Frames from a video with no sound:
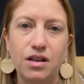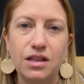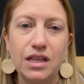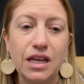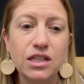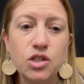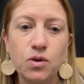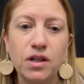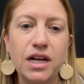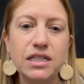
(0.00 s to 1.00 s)
The
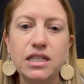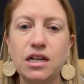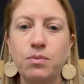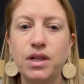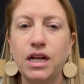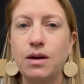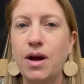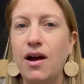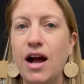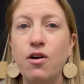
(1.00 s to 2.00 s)
Israelites complained
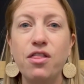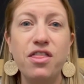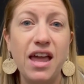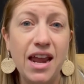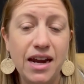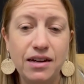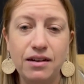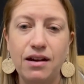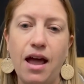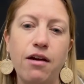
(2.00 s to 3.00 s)
about how they
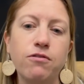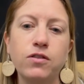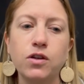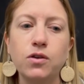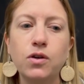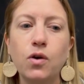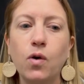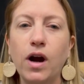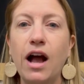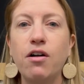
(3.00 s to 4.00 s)
didn't have food
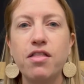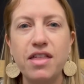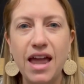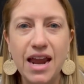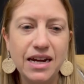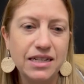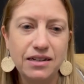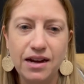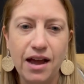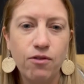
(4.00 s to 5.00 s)
or how they
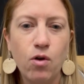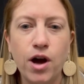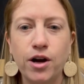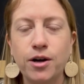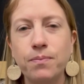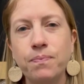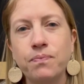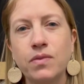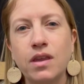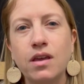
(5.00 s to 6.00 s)
didn't have water.
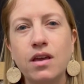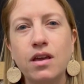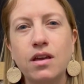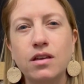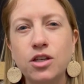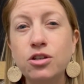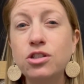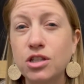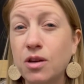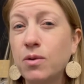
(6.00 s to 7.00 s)

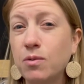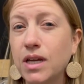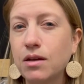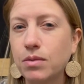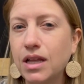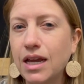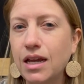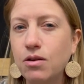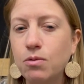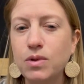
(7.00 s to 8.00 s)
Usually when we
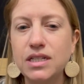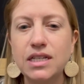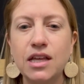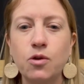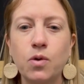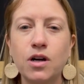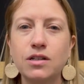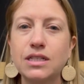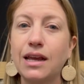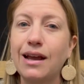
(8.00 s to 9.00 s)
complain, we say the
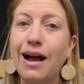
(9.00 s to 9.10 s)
words like